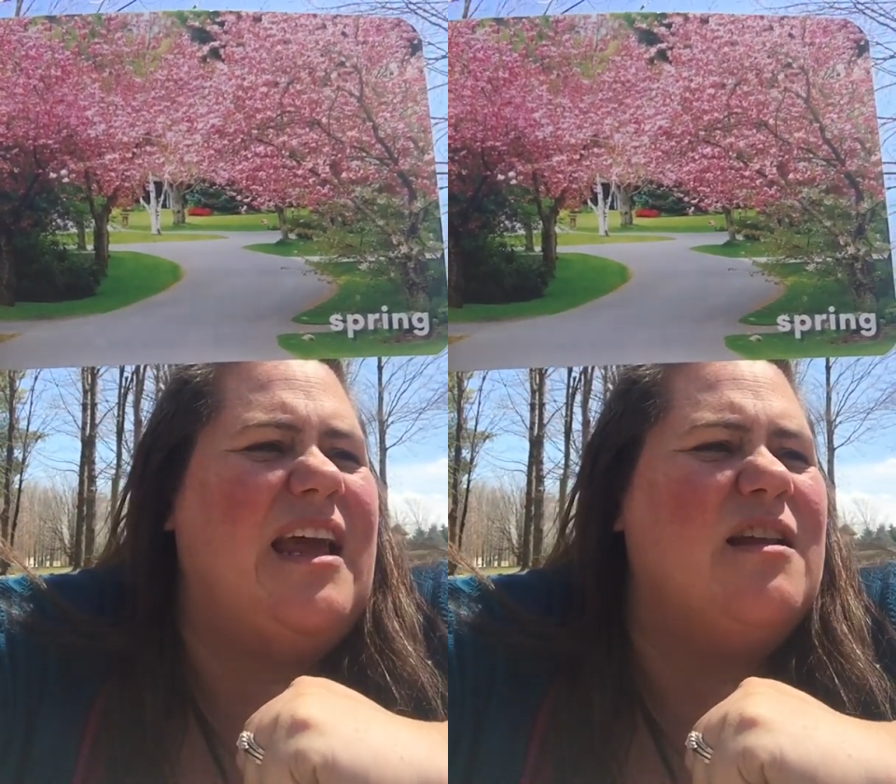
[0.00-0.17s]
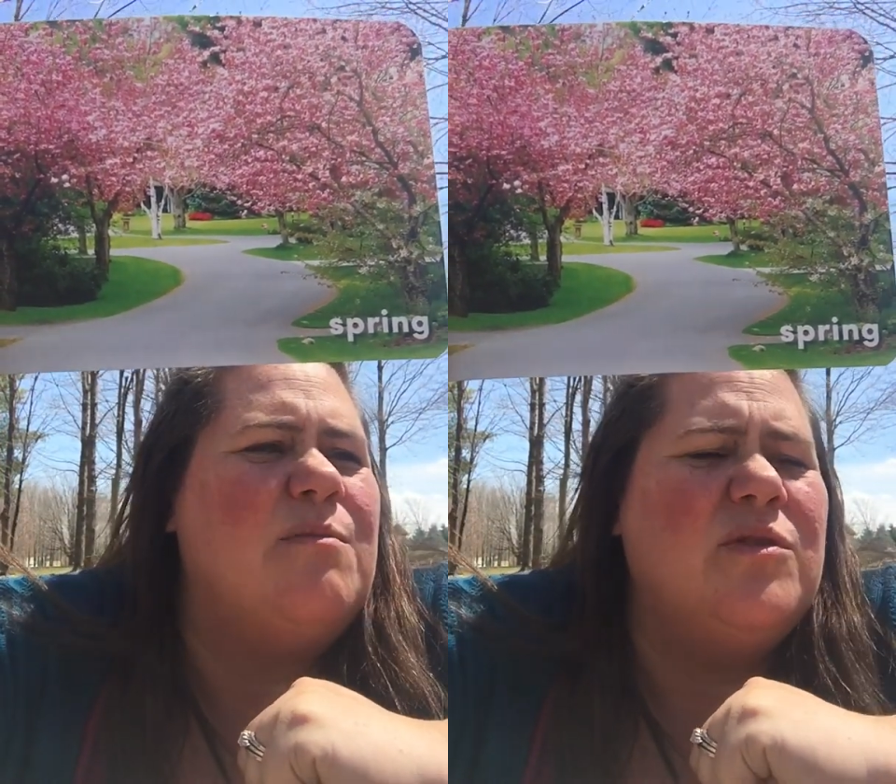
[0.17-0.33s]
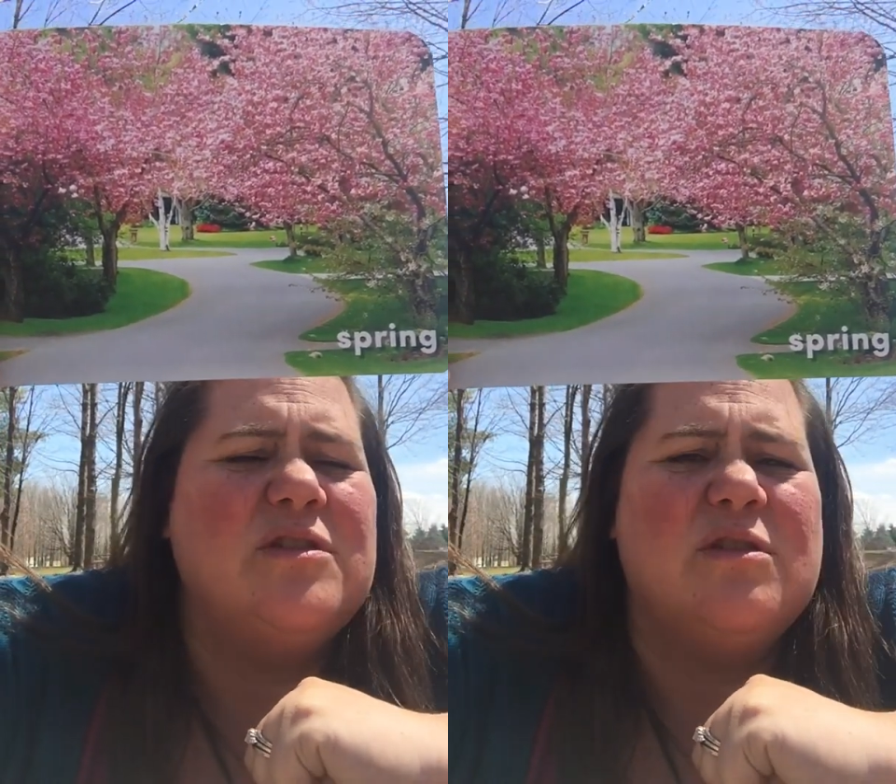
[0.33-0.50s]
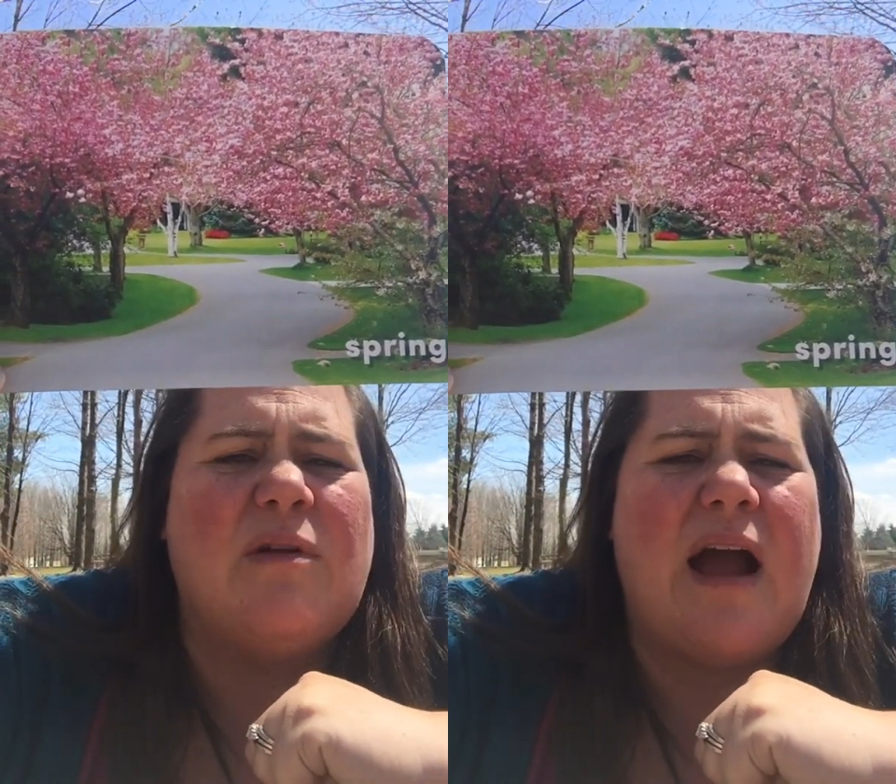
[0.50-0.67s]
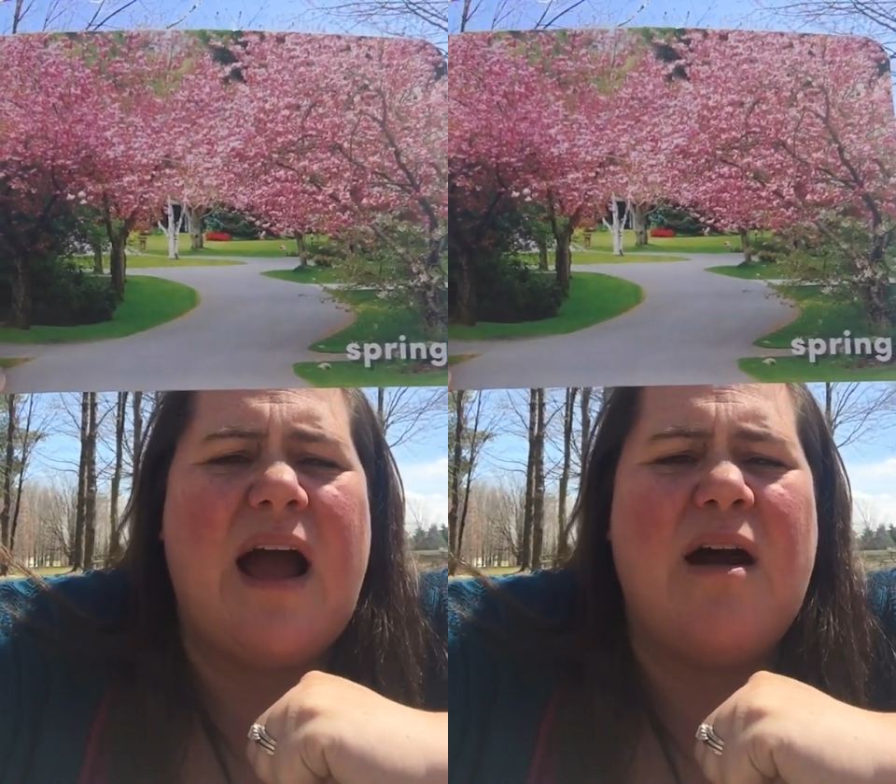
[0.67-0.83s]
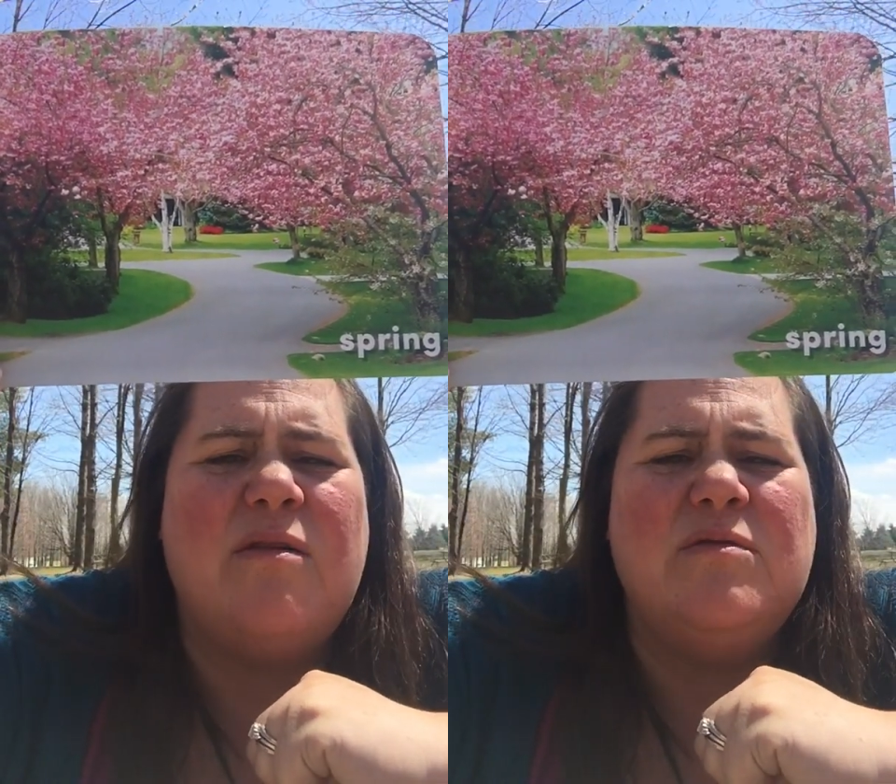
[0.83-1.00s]
animals
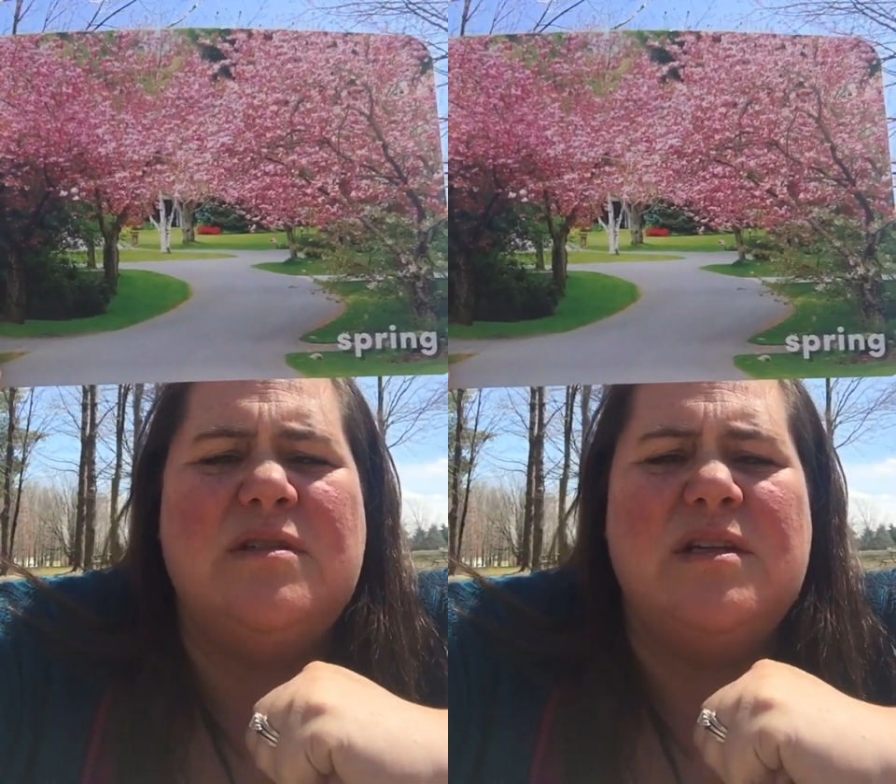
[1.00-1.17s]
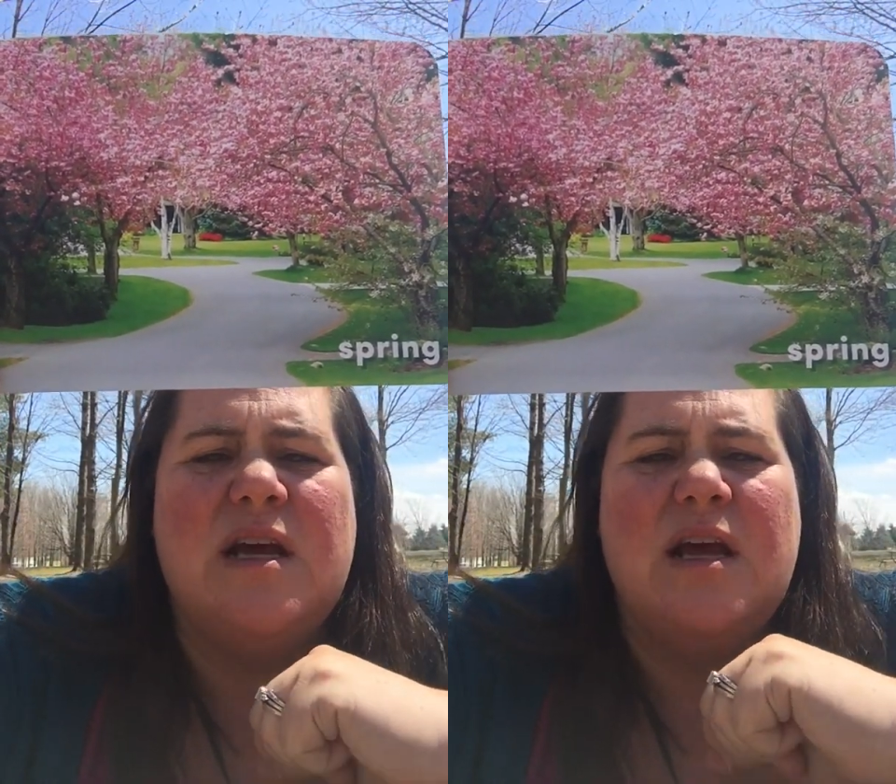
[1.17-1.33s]
around.